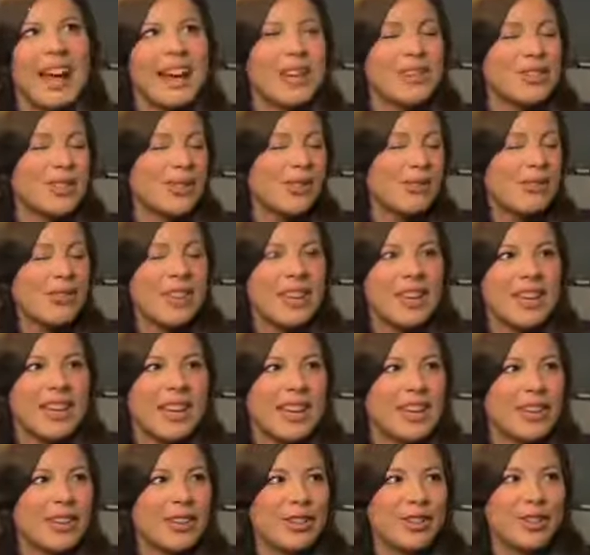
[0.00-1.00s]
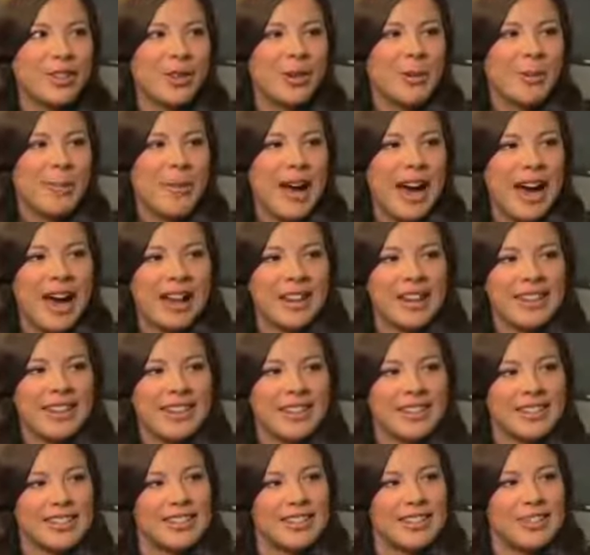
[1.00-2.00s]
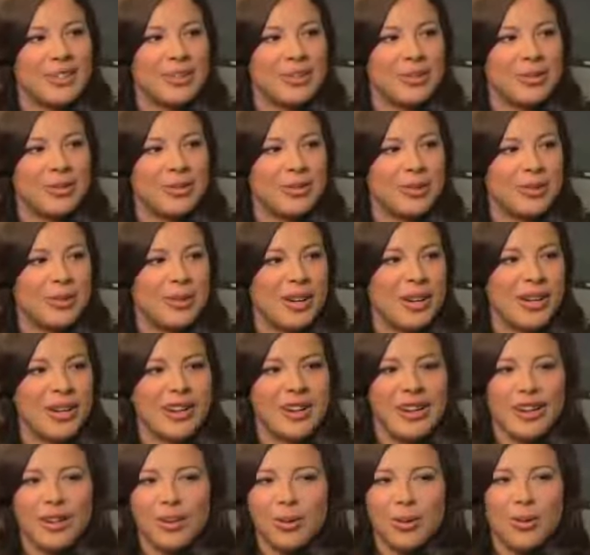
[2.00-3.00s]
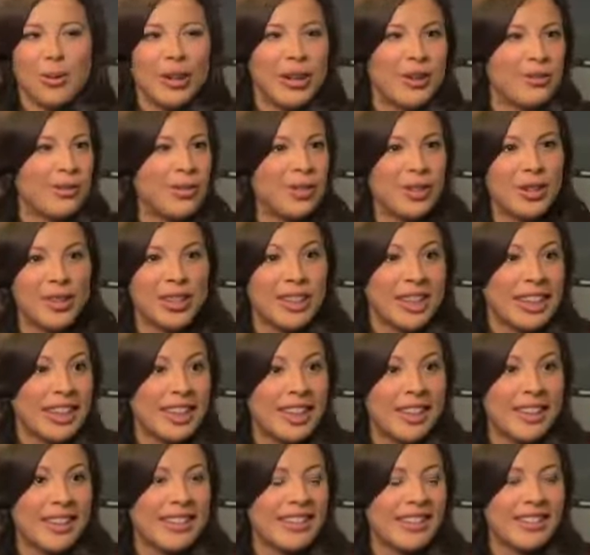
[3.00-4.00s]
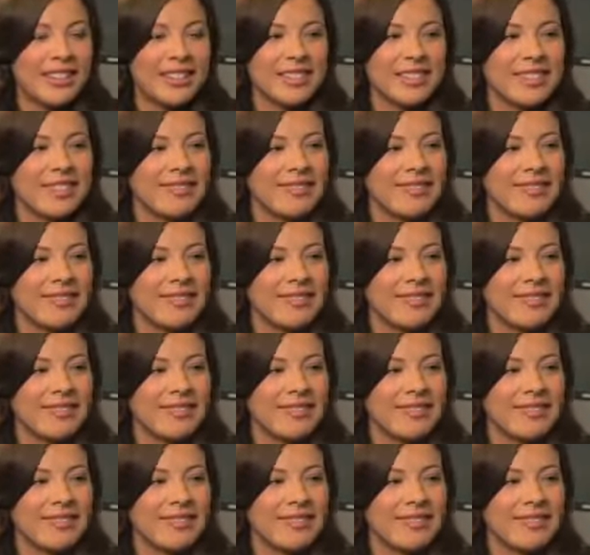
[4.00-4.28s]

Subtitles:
I don't think I could go back to another way of cooking,